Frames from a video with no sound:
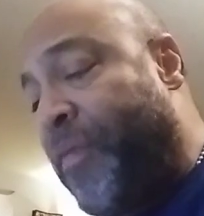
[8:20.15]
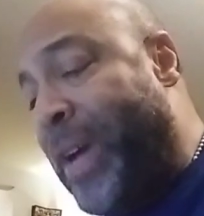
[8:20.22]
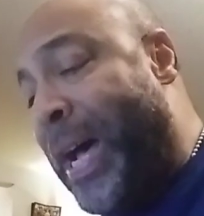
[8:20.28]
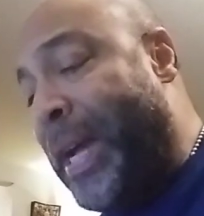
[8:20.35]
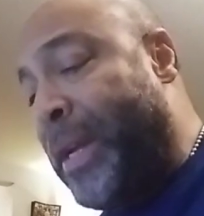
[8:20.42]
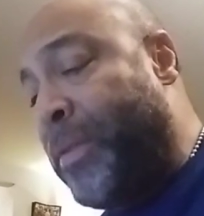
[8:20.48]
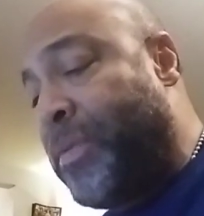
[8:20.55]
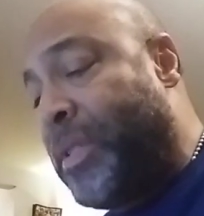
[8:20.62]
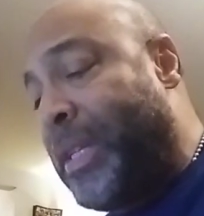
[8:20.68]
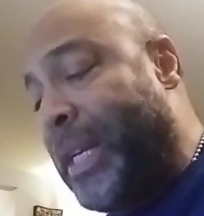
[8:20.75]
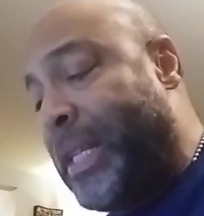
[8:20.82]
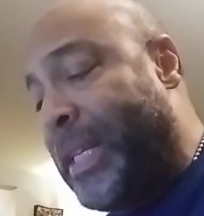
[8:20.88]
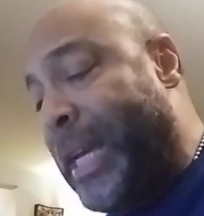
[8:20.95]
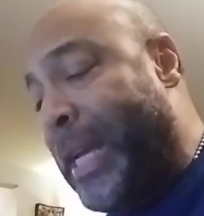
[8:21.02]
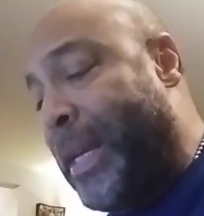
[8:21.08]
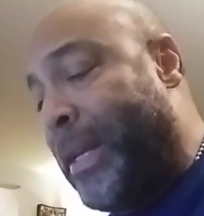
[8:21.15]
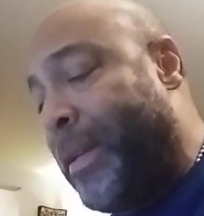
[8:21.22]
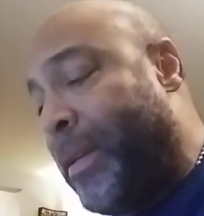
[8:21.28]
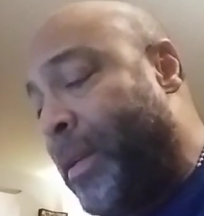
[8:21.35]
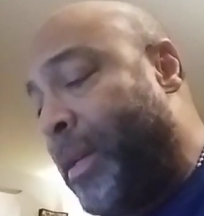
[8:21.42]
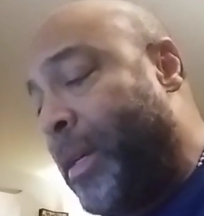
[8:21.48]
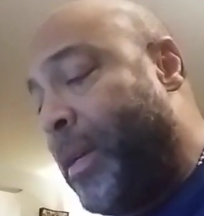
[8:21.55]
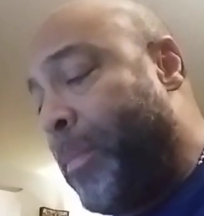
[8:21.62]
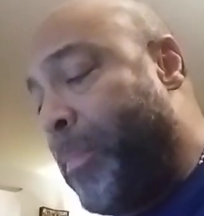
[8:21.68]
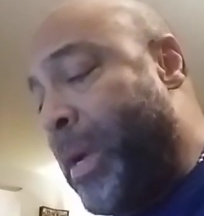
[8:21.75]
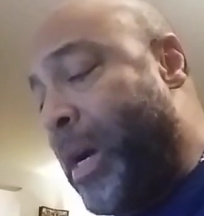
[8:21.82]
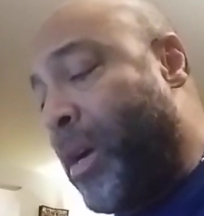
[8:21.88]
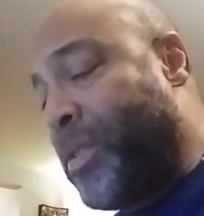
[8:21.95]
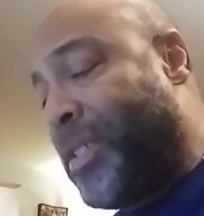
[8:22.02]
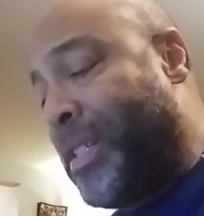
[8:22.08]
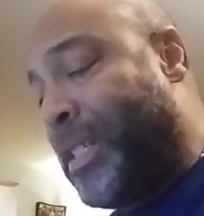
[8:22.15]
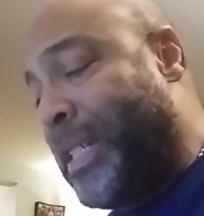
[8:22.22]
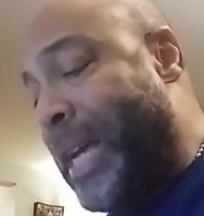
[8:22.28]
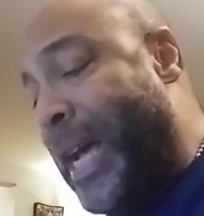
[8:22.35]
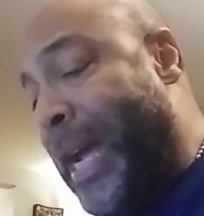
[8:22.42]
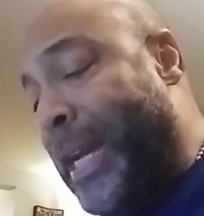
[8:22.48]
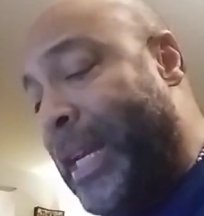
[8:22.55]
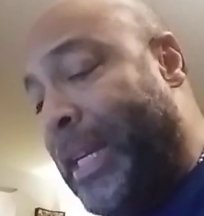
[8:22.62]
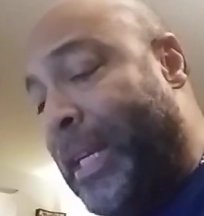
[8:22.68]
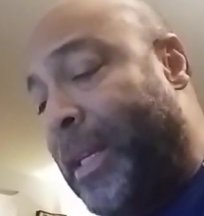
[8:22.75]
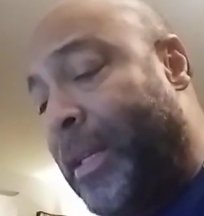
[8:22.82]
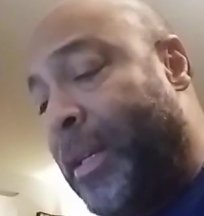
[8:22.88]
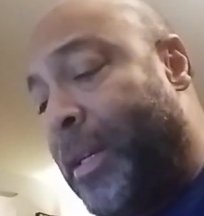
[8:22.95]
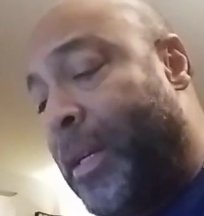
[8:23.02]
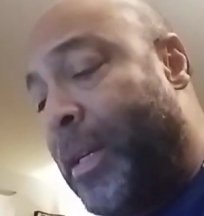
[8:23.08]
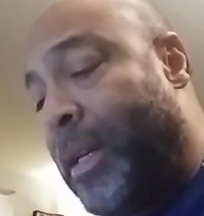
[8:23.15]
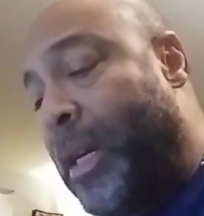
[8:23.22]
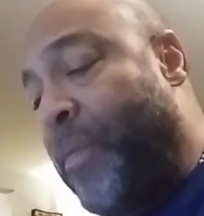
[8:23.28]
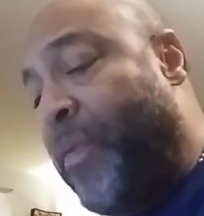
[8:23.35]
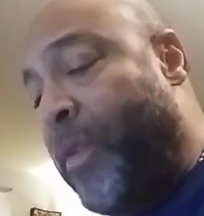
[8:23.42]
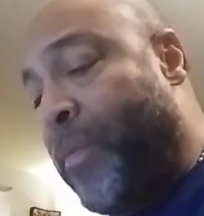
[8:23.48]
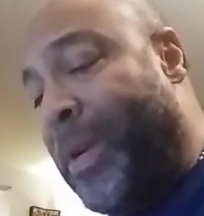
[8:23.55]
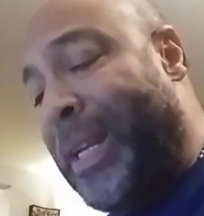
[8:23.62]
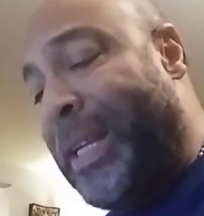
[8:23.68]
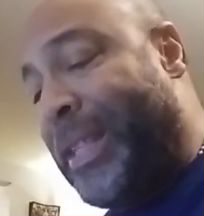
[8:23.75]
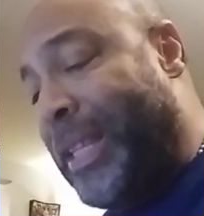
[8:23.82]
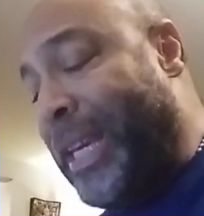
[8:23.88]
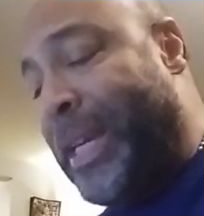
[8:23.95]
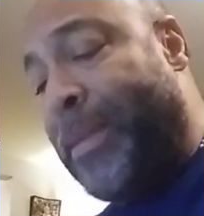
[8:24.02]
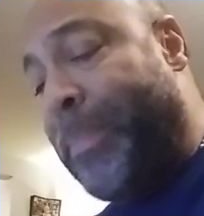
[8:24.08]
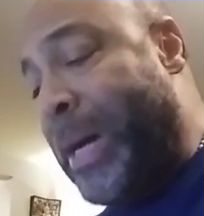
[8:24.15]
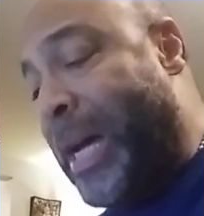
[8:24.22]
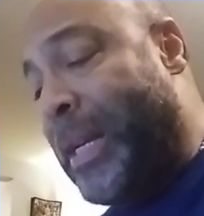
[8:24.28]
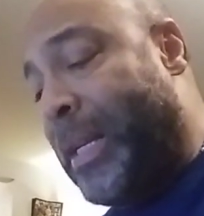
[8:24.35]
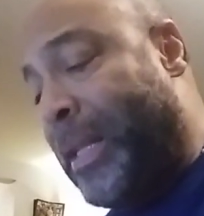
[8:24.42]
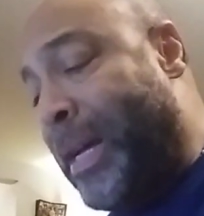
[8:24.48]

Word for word: values dictated by our society, if we really think about it